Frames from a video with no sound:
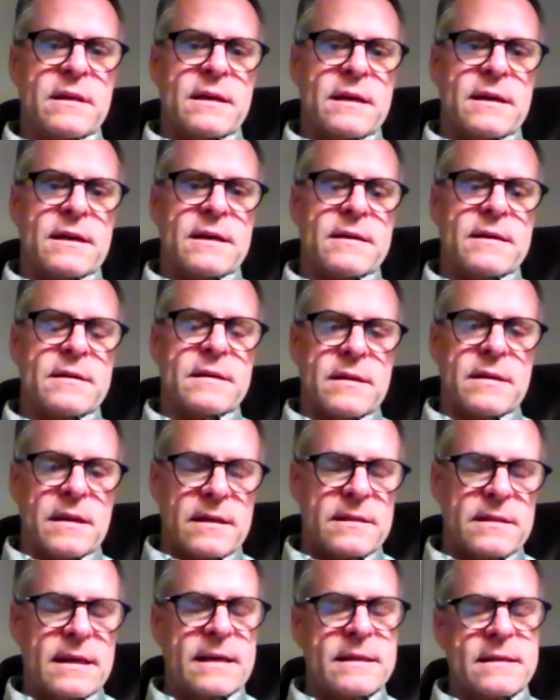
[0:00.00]

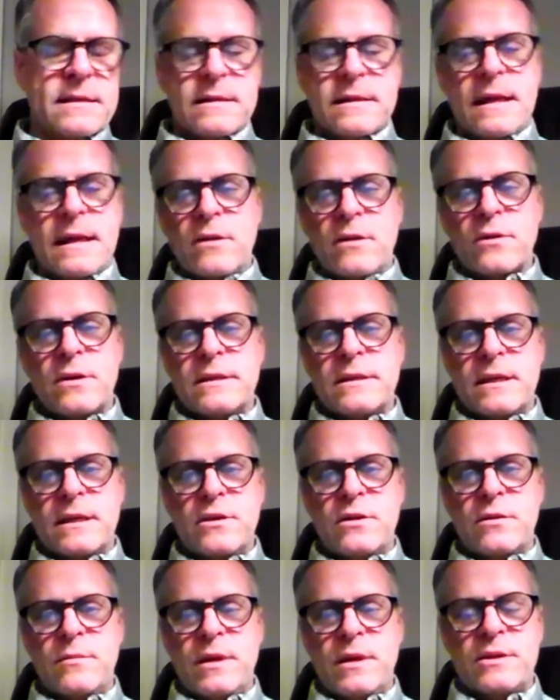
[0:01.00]
and that'll
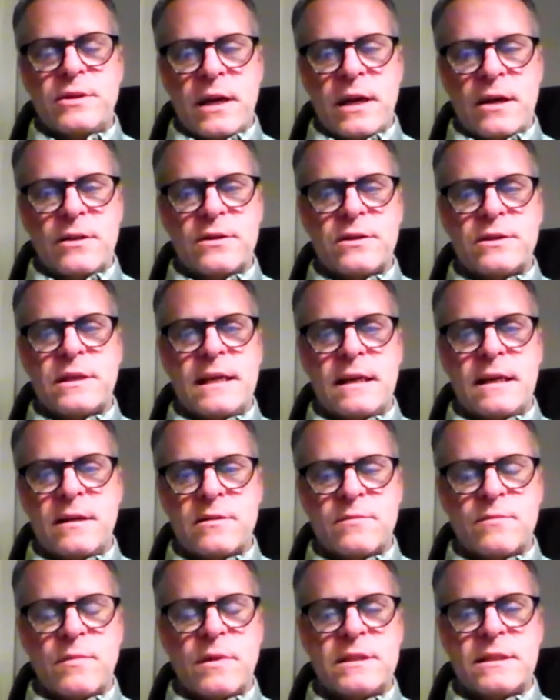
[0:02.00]
continue to be a challenge to get
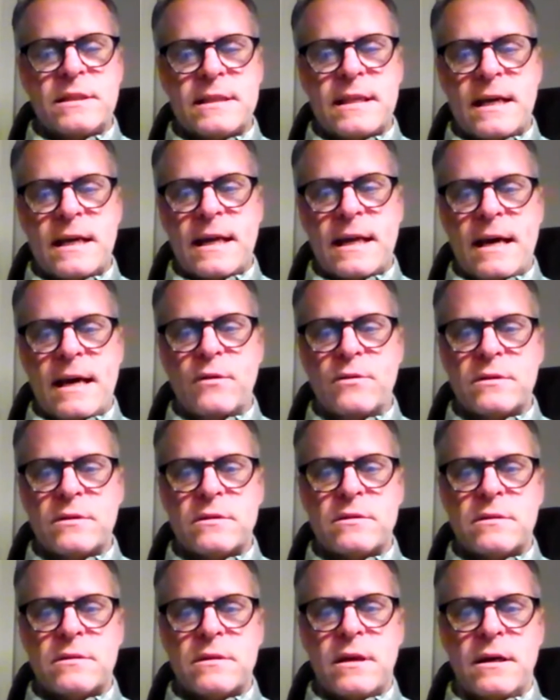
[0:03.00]
as much as that out
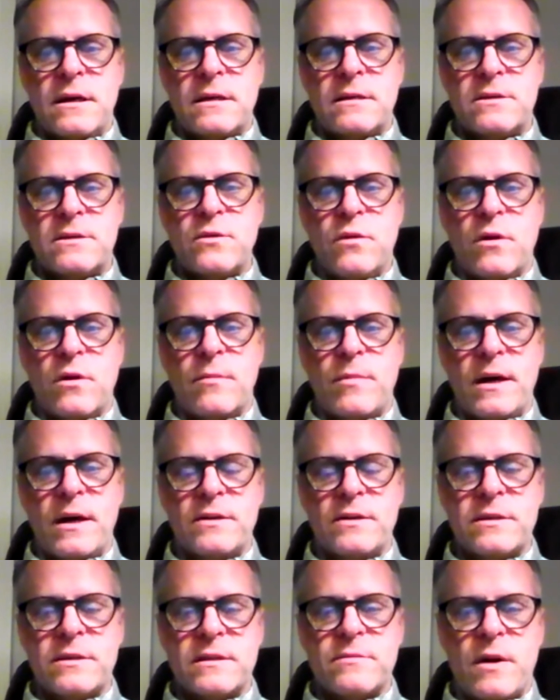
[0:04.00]
to our
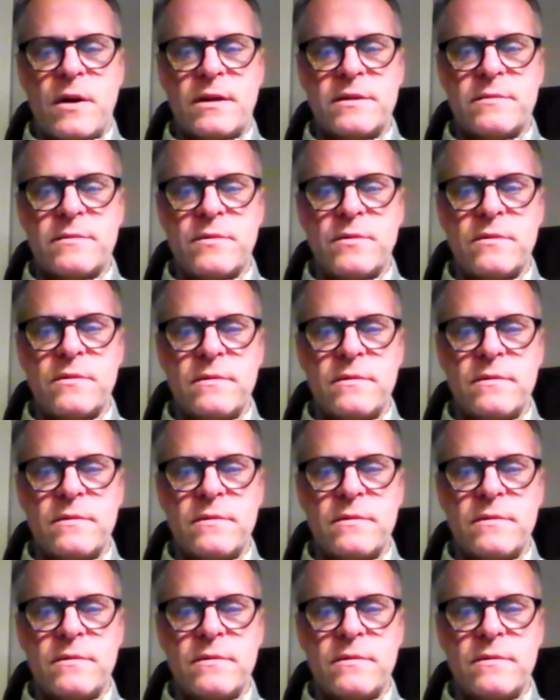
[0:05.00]
buyers as possible.